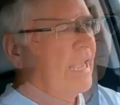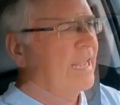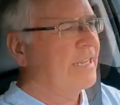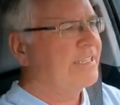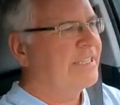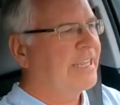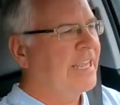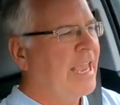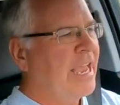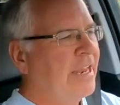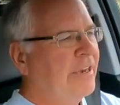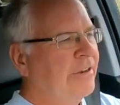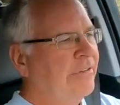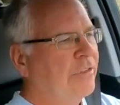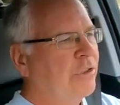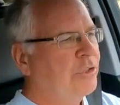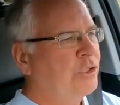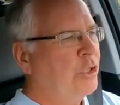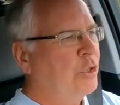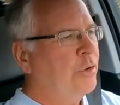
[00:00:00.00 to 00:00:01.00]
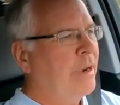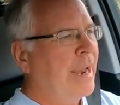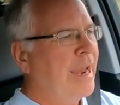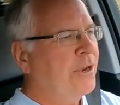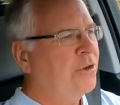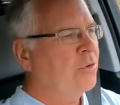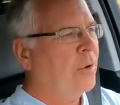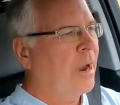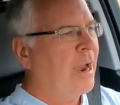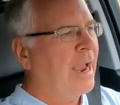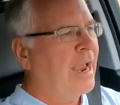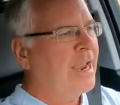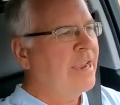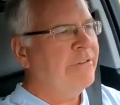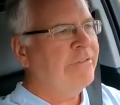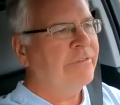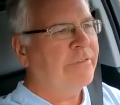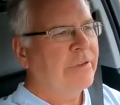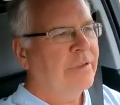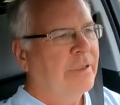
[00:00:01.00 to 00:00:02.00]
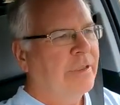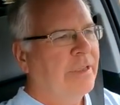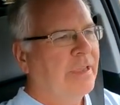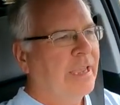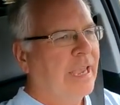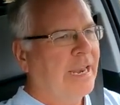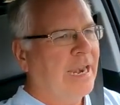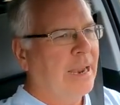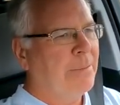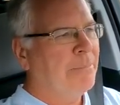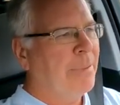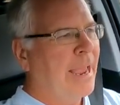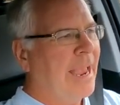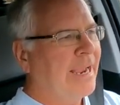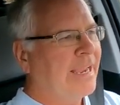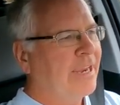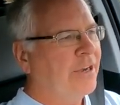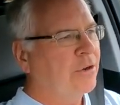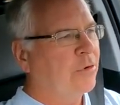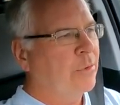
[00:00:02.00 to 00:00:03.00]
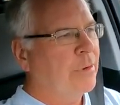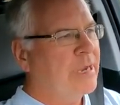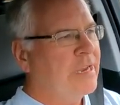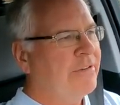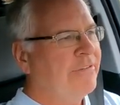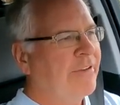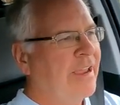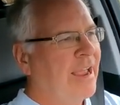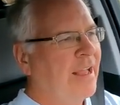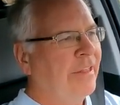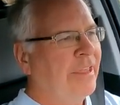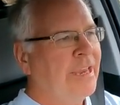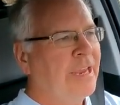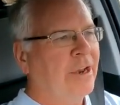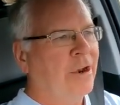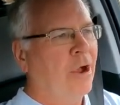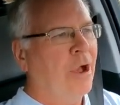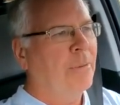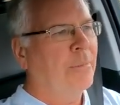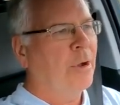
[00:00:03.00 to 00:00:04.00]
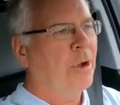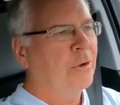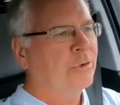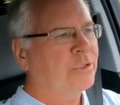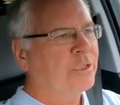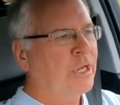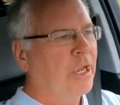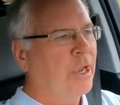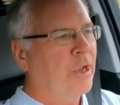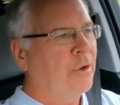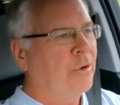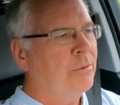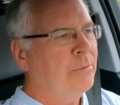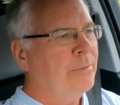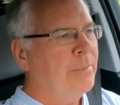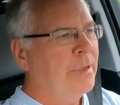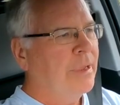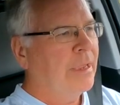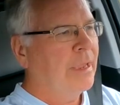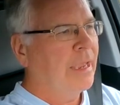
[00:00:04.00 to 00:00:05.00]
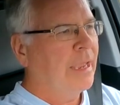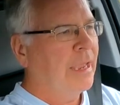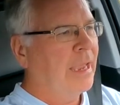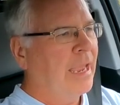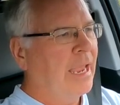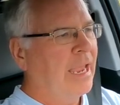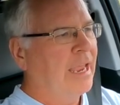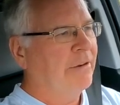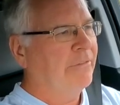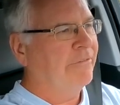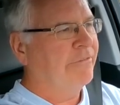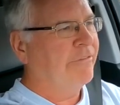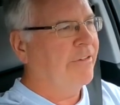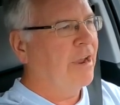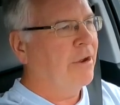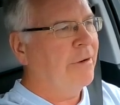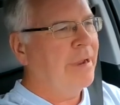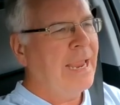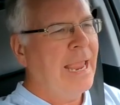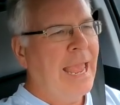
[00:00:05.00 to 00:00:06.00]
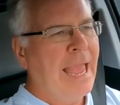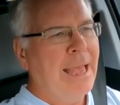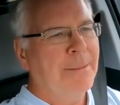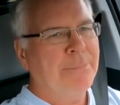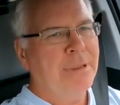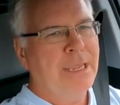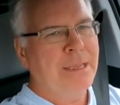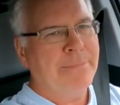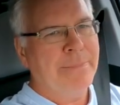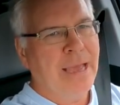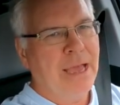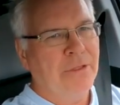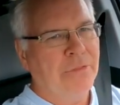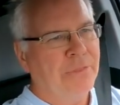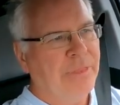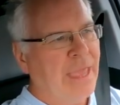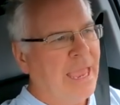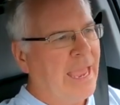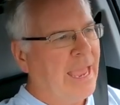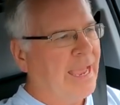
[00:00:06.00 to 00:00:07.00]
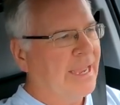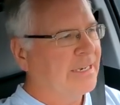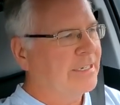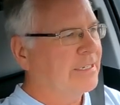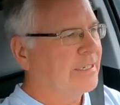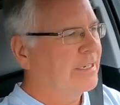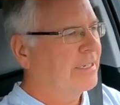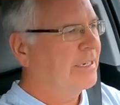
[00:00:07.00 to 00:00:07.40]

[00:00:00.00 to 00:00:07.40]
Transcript: It's the end of the 2-day drive, and I'm back in Green Valley and almost home, and very happy about that.